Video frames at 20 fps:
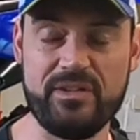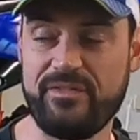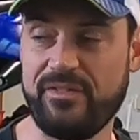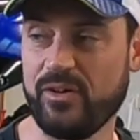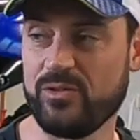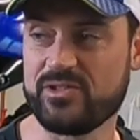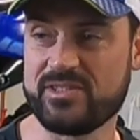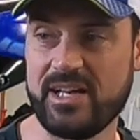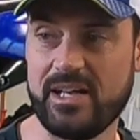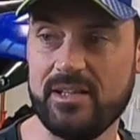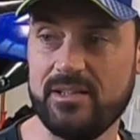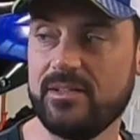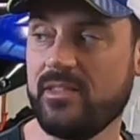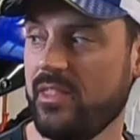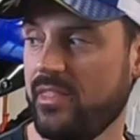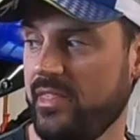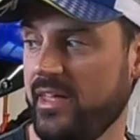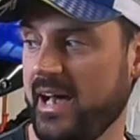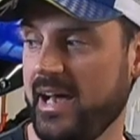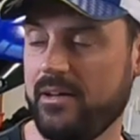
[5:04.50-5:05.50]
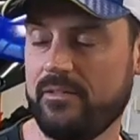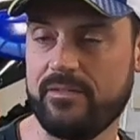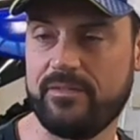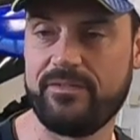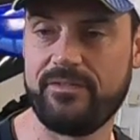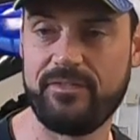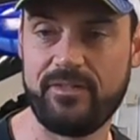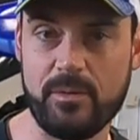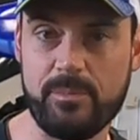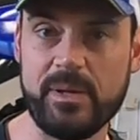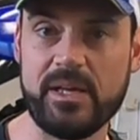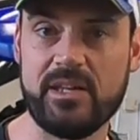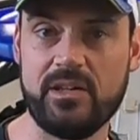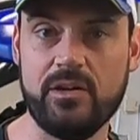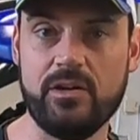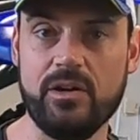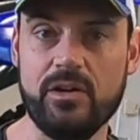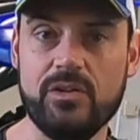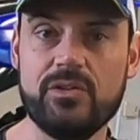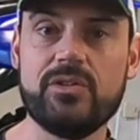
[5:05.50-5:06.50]
It feels that flipping
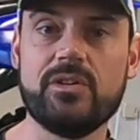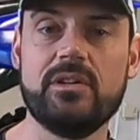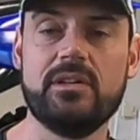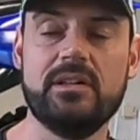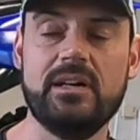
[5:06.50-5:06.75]
good.